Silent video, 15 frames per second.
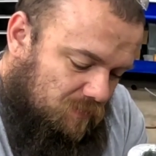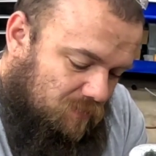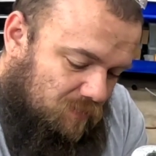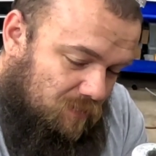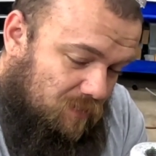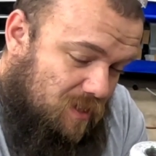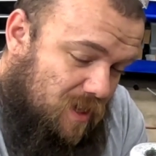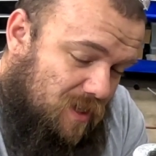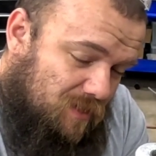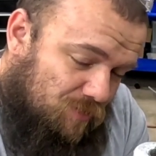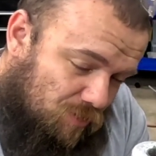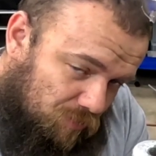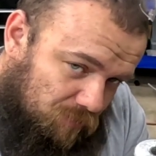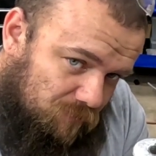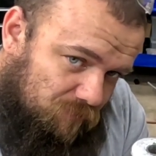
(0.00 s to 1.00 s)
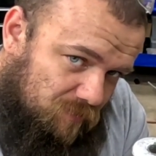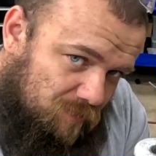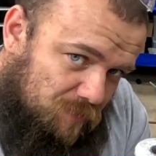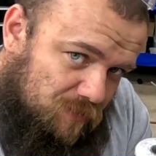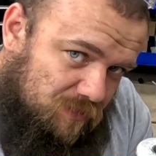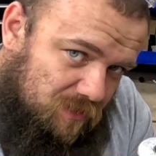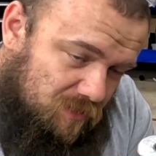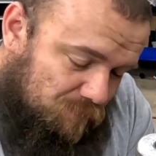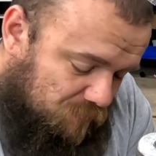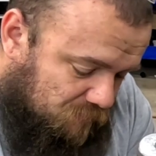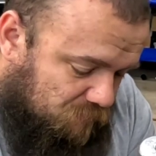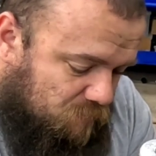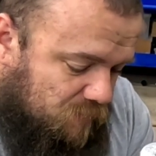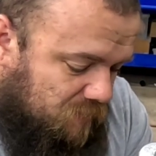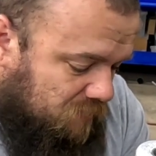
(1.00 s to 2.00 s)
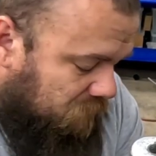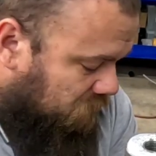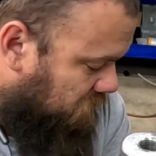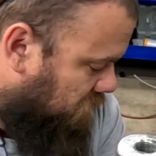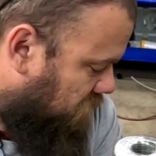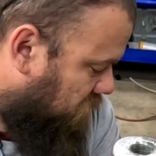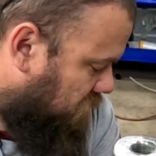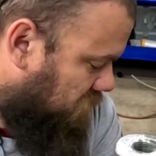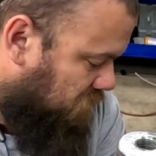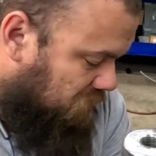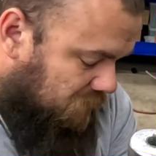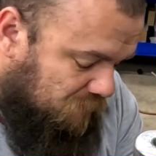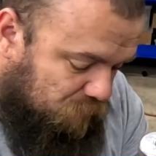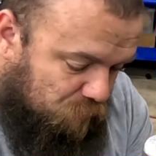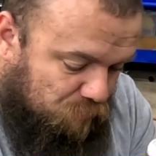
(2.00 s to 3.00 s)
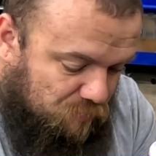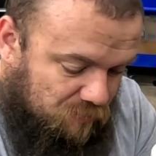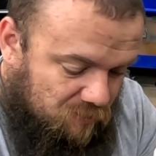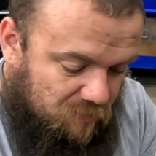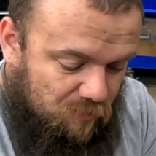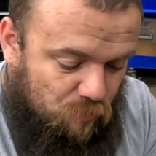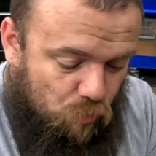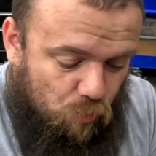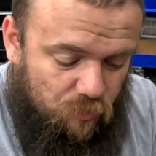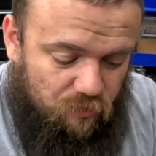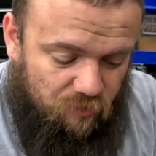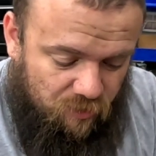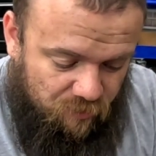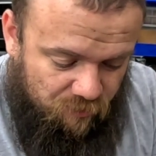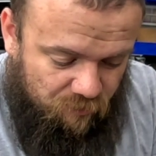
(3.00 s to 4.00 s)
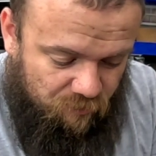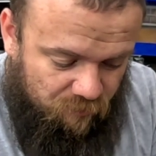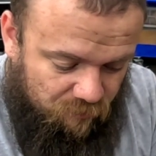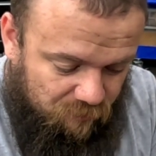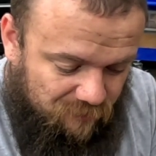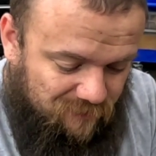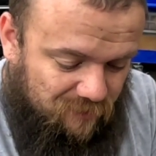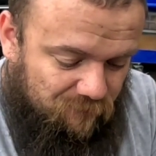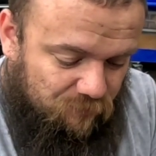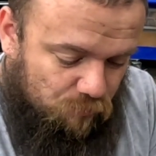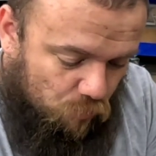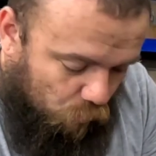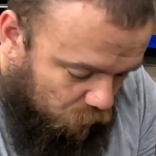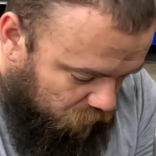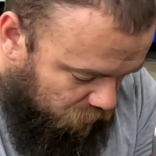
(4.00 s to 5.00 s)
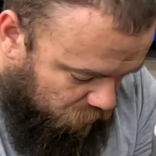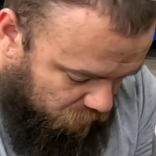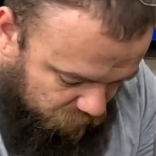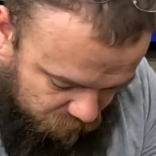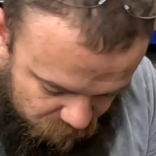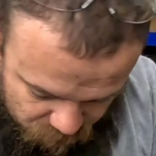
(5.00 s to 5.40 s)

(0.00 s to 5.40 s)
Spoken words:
Not all of them are set up this way. This would be a coil under instead of a coil over.